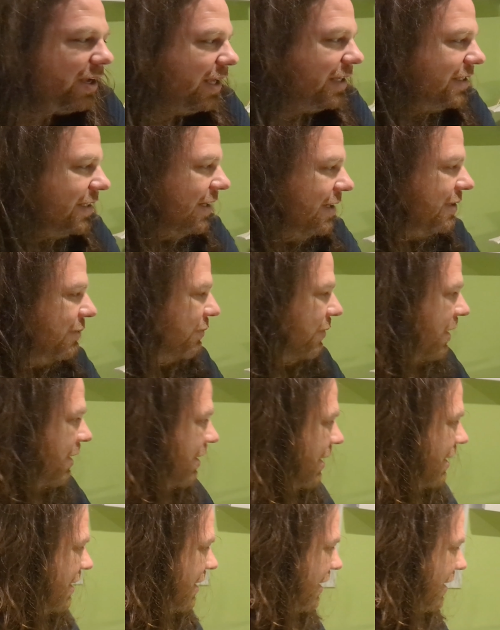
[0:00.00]
I started to
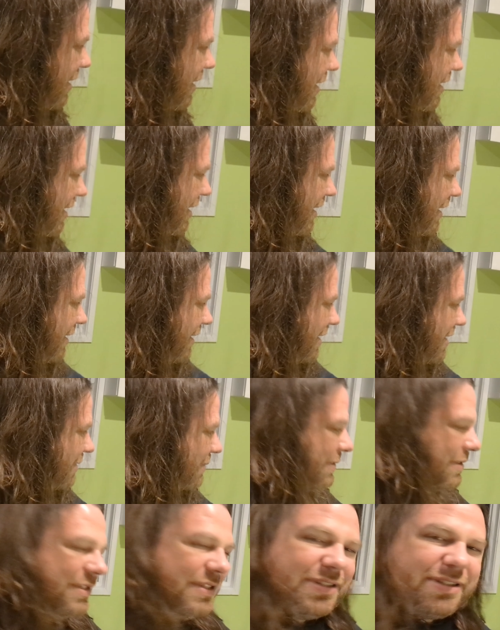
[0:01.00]
worry that this
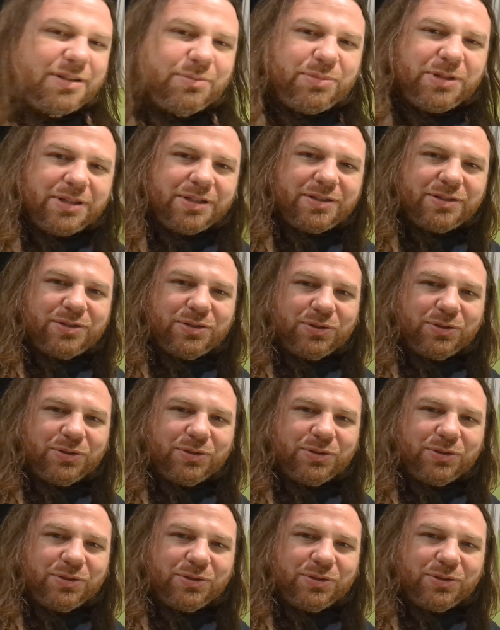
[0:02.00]
was just a bit